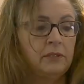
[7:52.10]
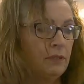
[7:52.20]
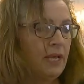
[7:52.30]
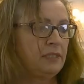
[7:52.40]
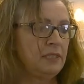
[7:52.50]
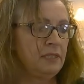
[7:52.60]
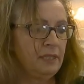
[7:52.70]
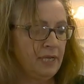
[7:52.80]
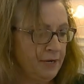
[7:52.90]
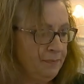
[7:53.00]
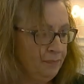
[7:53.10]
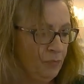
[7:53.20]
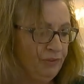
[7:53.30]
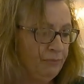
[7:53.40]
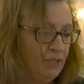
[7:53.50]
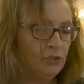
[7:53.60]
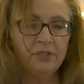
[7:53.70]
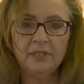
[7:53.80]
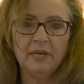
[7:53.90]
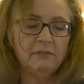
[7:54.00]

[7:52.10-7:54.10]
that's in there. We've measured it out